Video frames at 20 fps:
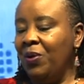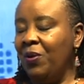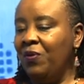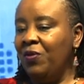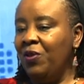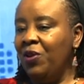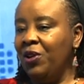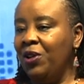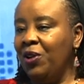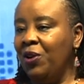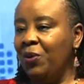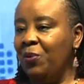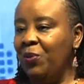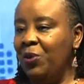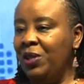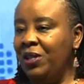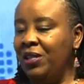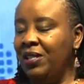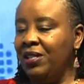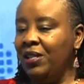we've gone in
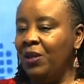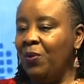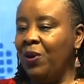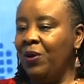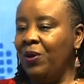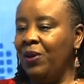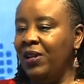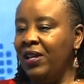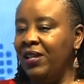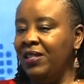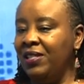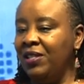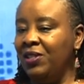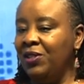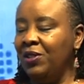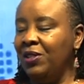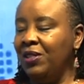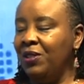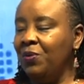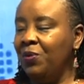communities and where
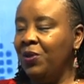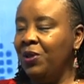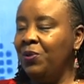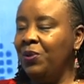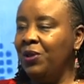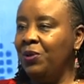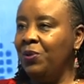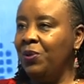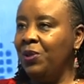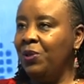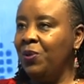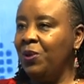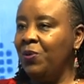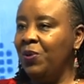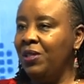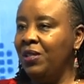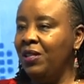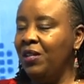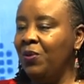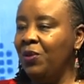organizations, what we do is when we
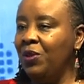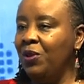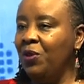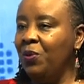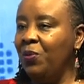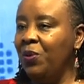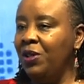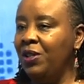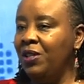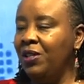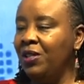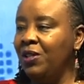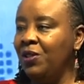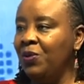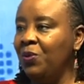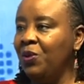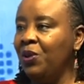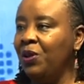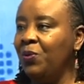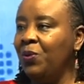sit down with communities,
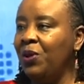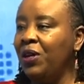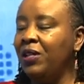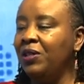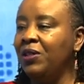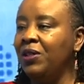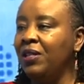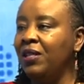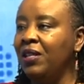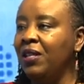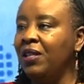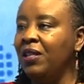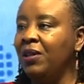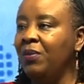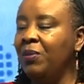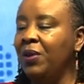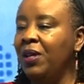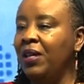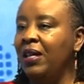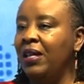we, we actually tell
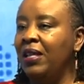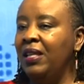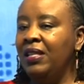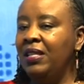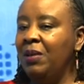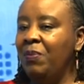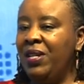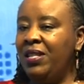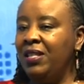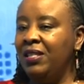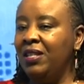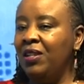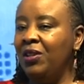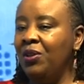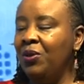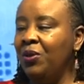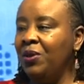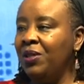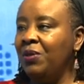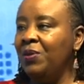them, they say, but it's a
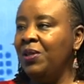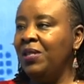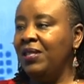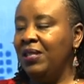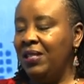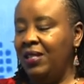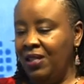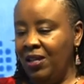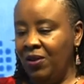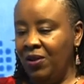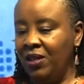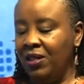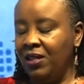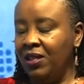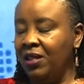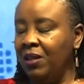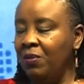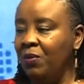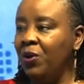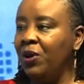dog. Then we sit down and tell
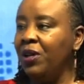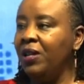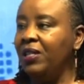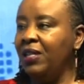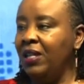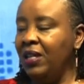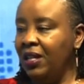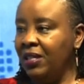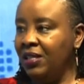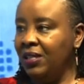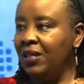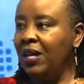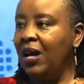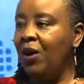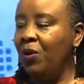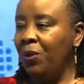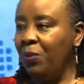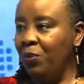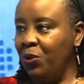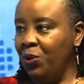them, okay, tell us
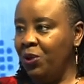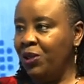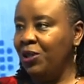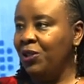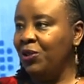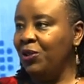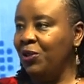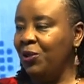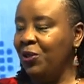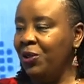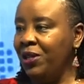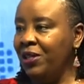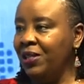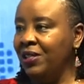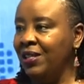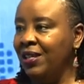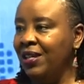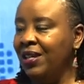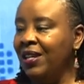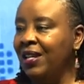how important your dog
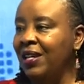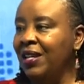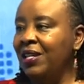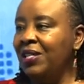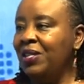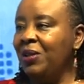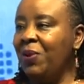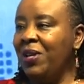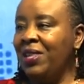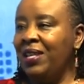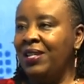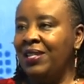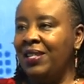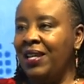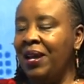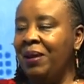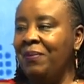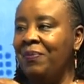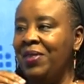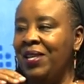is. So by the
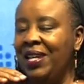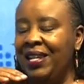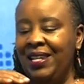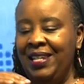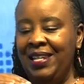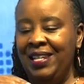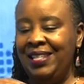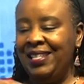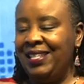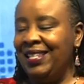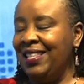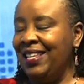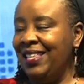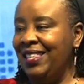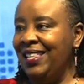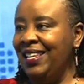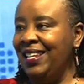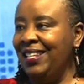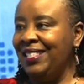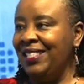time they list the
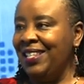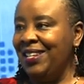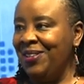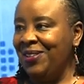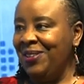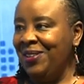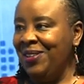things the dog